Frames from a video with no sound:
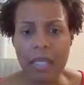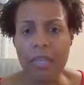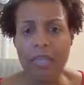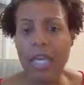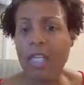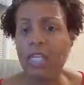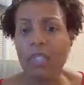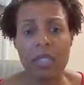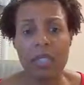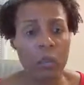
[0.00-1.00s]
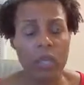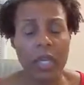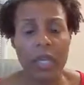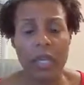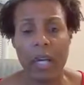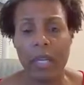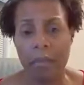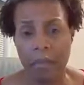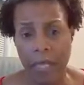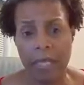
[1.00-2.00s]
the changes are
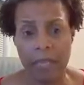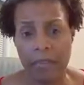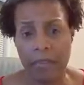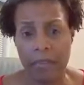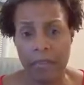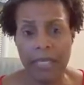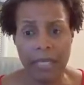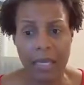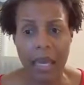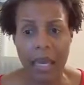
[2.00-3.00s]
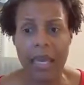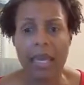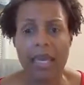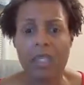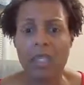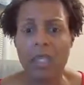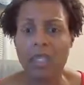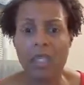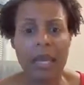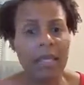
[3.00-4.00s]
immediate from day to day. So
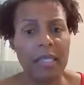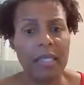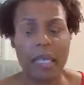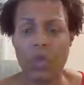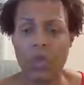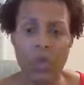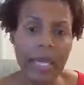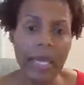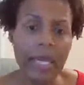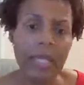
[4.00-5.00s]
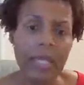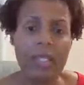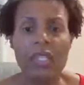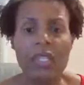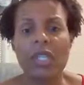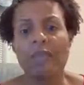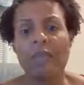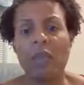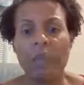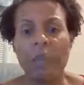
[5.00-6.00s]
it's not going to take you a week to start to
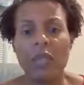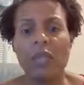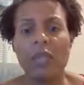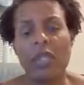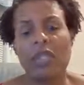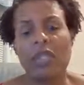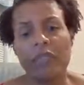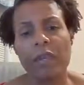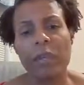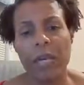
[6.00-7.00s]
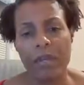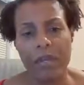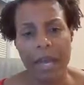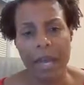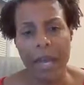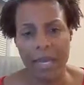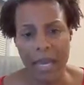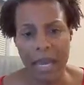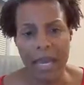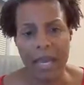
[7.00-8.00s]
feel better. You'll start to feel better day by
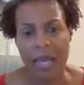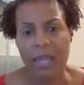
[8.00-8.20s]
day.